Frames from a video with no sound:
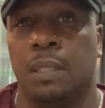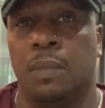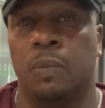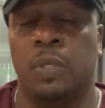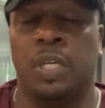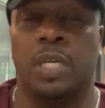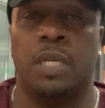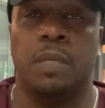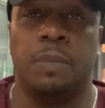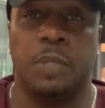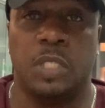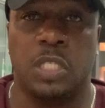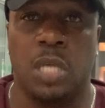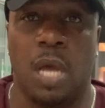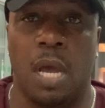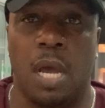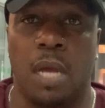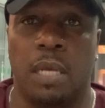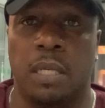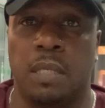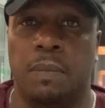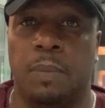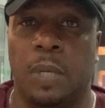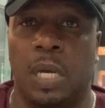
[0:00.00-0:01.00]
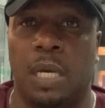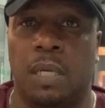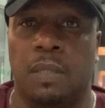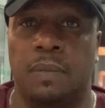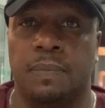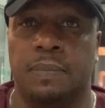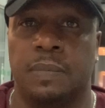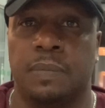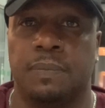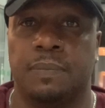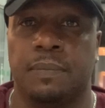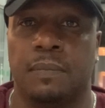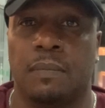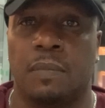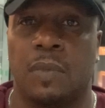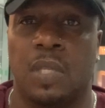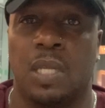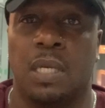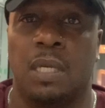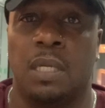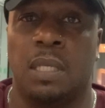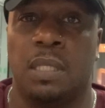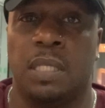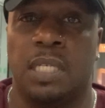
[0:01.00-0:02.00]
We're going to be talking about
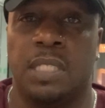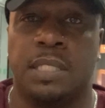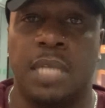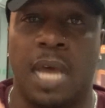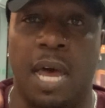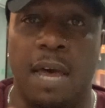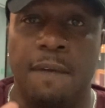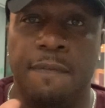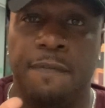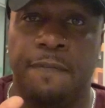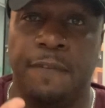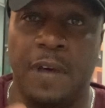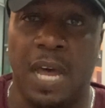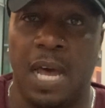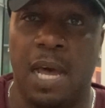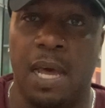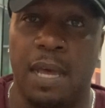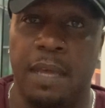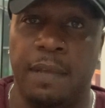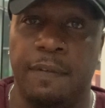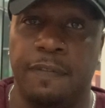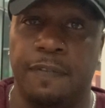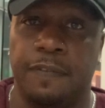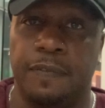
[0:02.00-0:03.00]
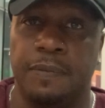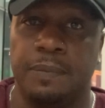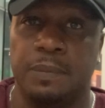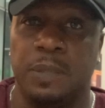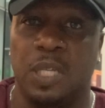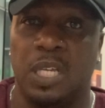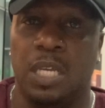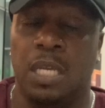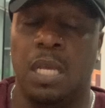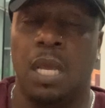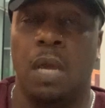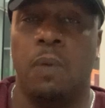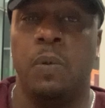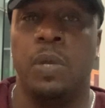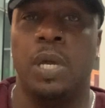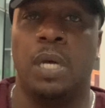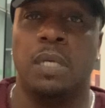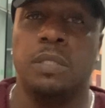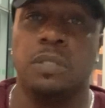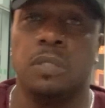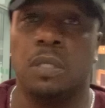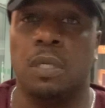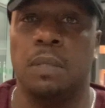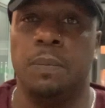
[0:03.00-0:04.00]
the top 5, and we
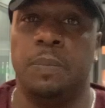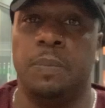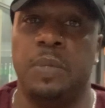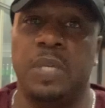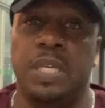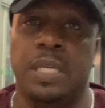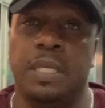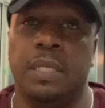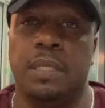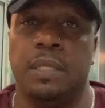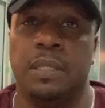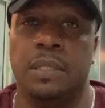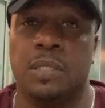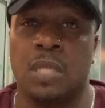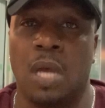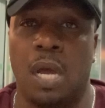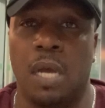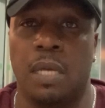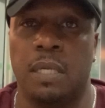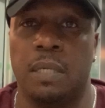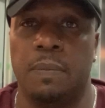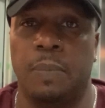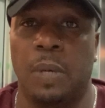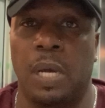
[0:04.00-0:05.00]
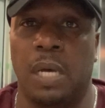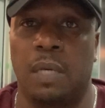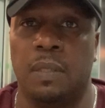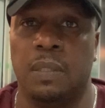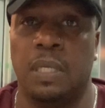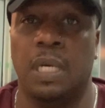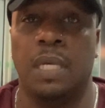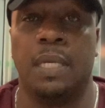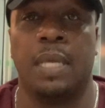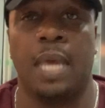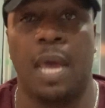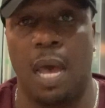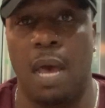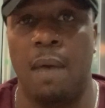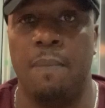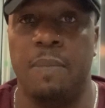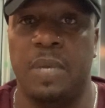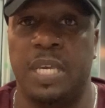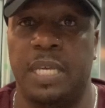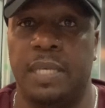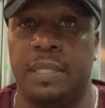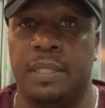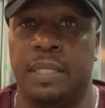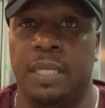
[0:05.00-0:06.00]
also going to be talking about a
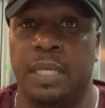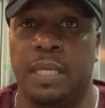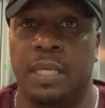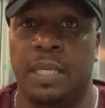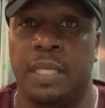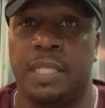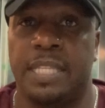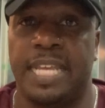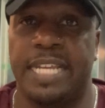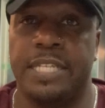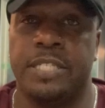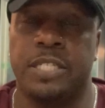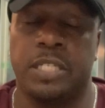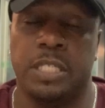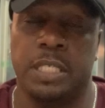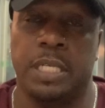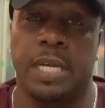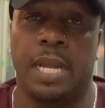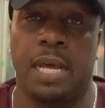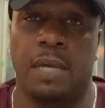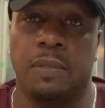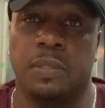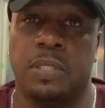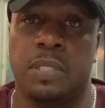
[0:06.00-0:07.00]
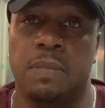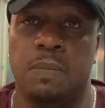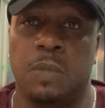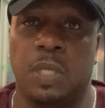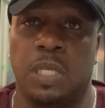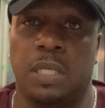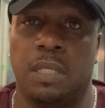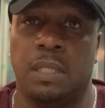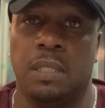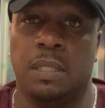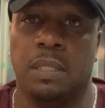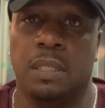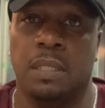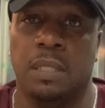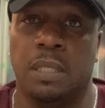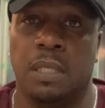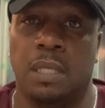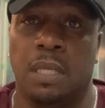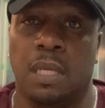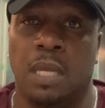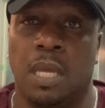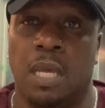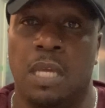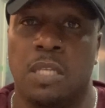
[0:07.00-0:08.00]
comment that stood out to me.
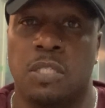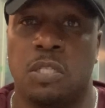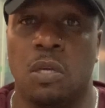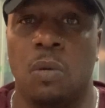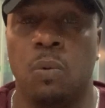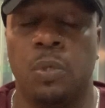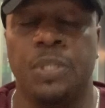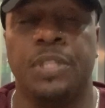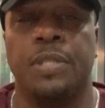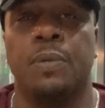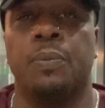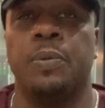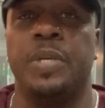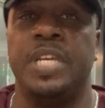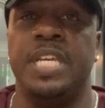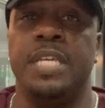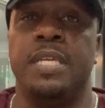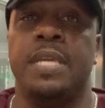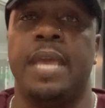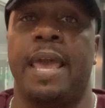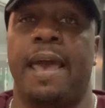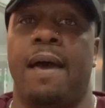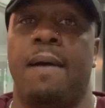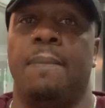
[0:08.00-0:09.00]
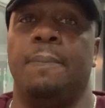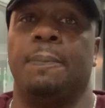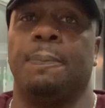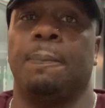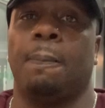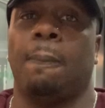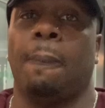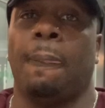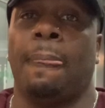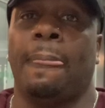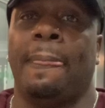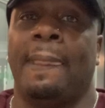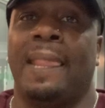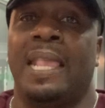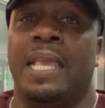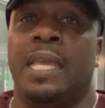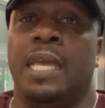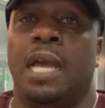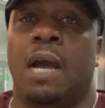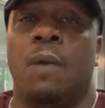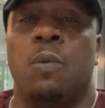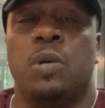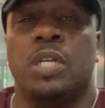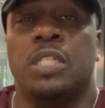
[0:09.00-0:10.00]
So, with the recap,
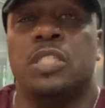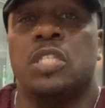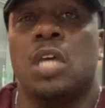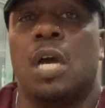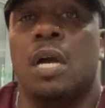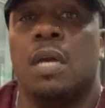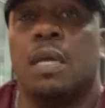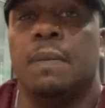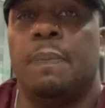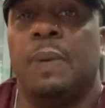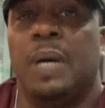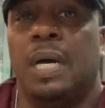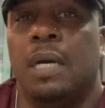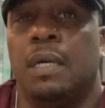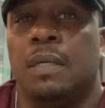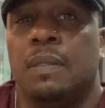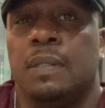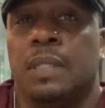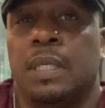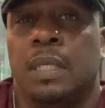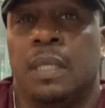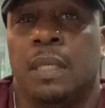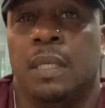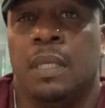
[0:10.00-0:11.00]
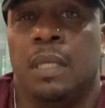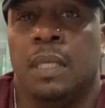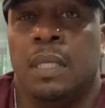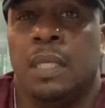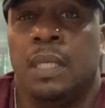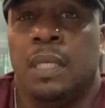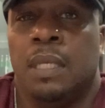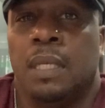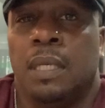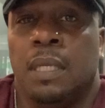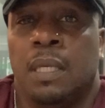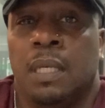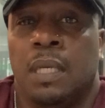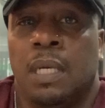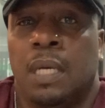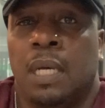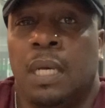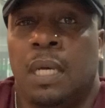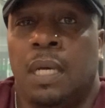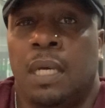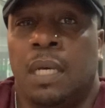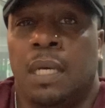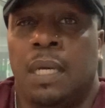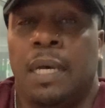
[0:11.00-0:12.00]
I want to talk about
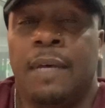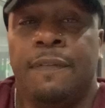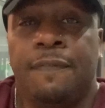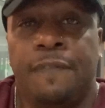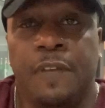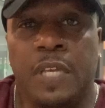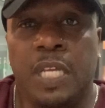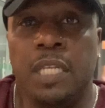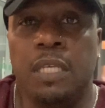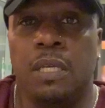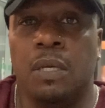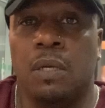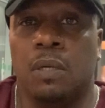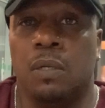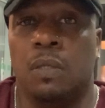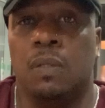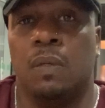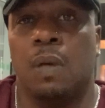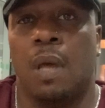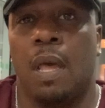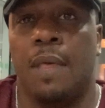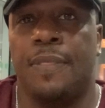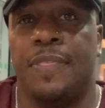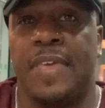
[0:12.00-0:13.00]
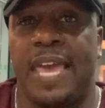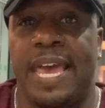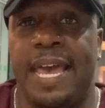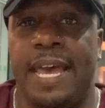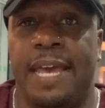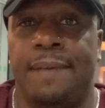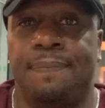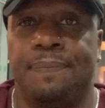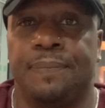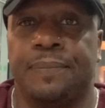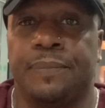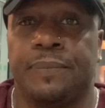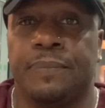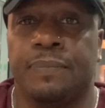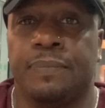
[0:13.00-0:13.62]
a video that